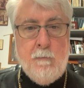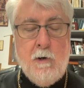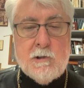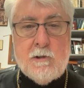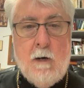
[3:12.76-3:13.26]
In
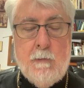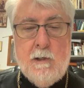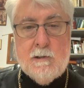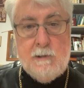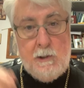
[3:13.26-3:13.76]
most
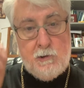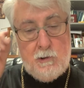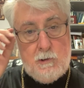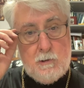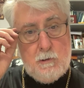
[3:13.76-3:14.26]
communist
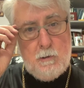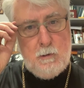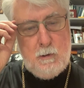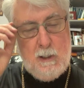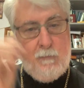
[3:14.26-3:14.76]
nations,
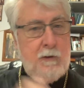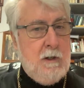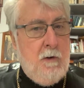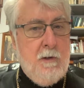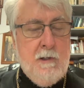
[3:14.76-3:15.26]
if
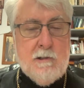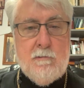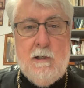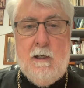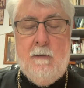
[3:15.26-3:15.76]
you know the
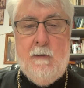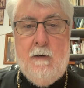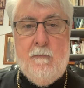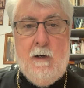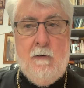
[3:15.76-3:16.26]
history of,
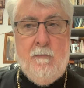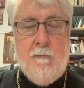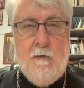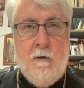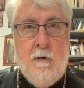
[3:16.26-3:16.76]
of,
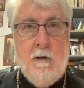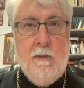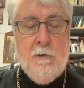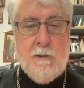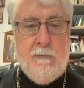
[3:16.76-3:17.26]
of
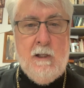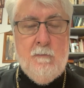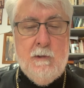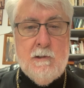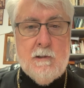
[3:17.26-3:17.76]
their
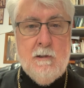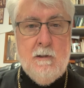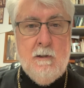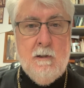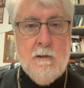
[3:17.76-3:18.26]
development,
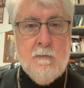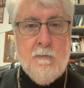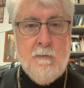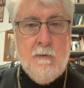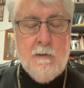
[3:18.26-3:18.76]

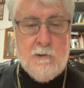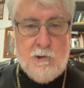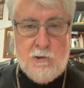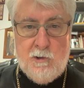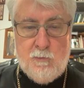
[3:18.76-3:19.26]
the
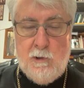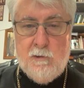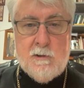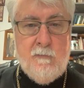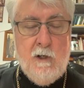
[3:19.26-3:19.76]
churches were
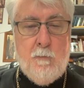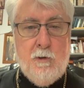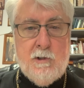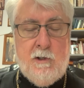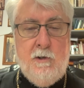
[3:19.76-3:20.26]
under severe
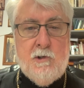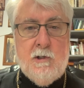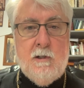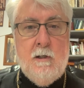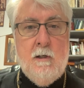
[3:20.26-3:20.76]

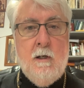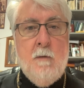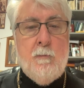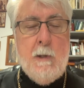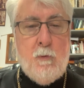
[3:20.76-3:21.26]
persecution,
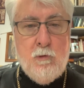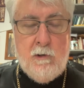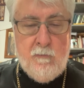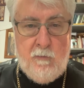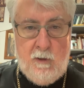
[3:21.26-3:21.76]
people
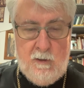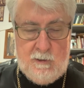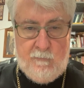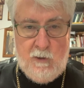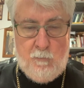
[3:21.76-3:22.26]
were under
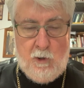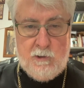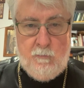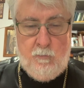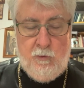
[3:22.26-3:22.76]
severe
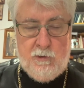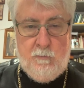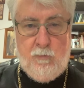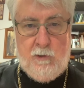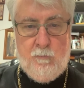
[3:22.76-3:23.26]
perse
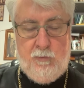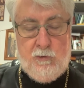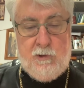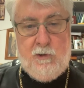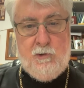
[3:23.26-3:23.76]
perse
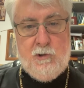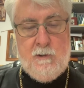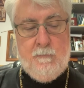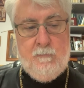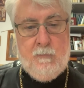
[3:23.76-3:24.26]

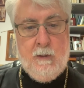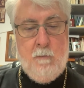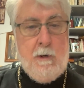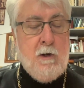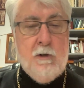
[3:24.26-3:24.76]
persecution.
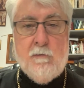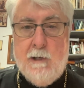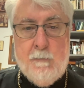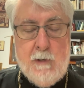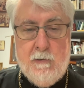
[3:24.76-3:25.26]
My own
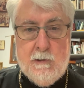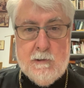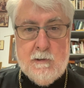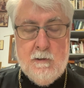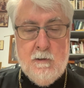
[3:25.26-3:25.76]

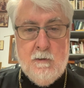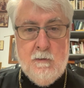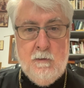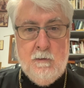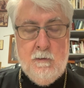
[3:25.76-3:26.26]
grandparents,
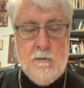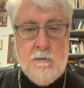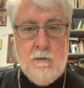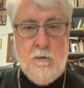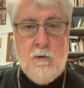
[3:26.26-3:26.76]

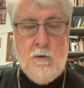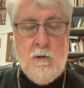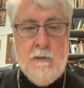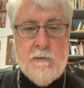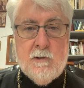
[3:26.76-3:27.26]
who,
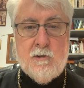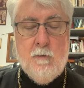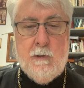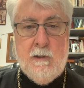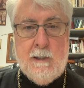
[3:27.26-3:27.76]
who lived in
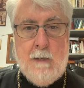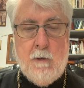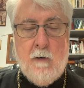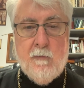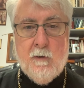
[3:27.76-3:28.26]
Serbia and
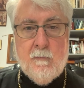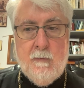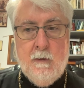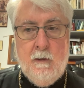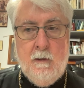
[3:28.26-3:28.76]
came over,